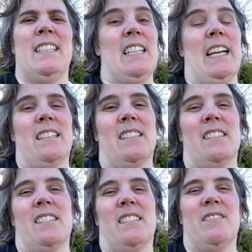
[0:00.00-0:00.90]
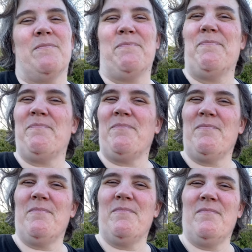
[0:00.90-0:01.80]
Taxes.
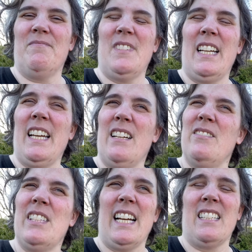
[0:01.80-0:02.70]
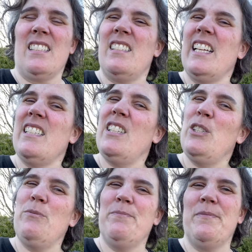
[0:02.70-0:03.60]
I have taxes yet to
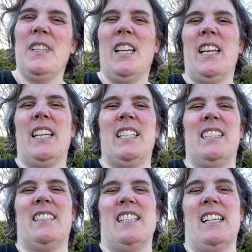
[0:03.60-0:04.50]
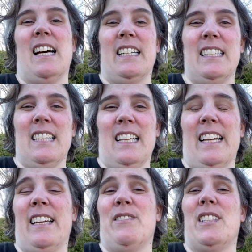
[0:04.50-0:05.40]
do. It is the 9th. I
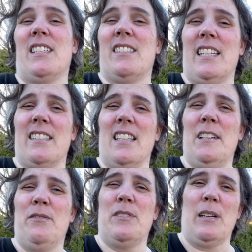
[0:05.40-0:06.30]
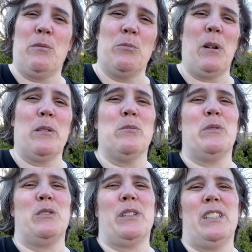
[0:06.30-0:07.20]
have six days left. I will
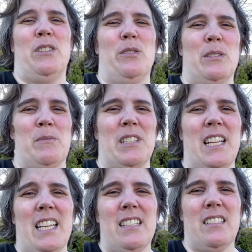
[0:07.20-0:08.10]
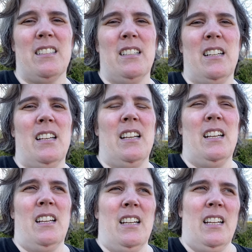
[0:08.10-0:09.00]
probably try to do some tonight.
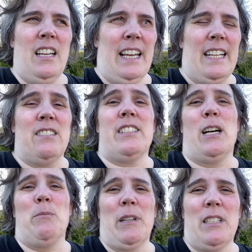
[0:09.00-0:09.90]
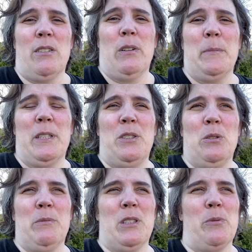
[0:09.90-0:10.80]
And I'll tell myself I'm going to do
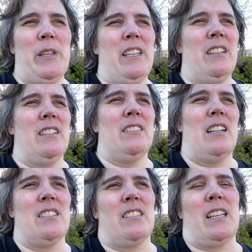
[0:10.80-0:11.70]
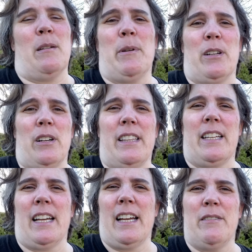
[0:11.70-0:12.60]
them this week. And honestly, I better. I
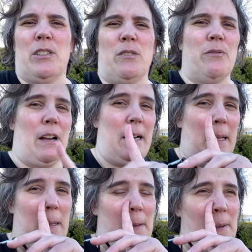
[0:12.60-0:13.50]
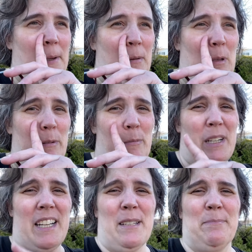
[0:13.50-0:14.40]
think I have until Friday or maybe
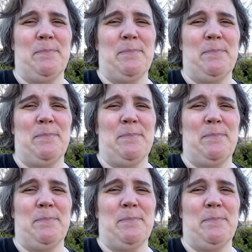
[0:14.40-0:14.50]
Monday.